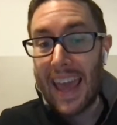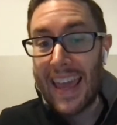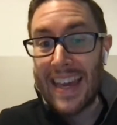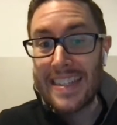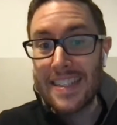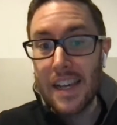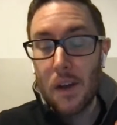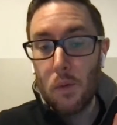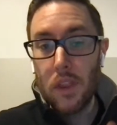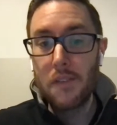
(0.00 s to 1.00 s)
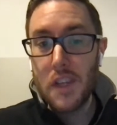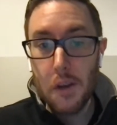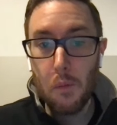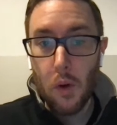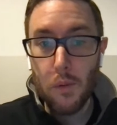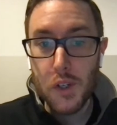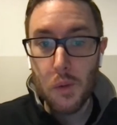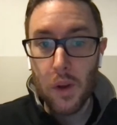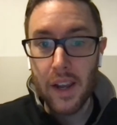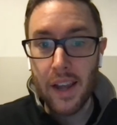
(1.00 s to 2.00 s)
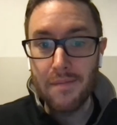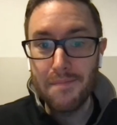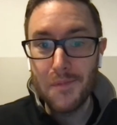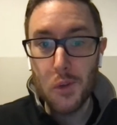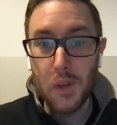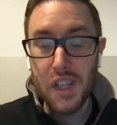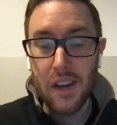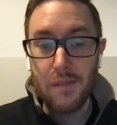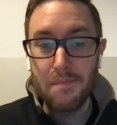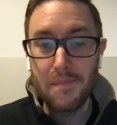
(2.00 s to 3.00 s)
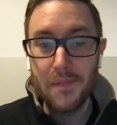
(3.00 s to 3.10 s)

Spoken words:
and would love to hear more of what you're working on. So reach out.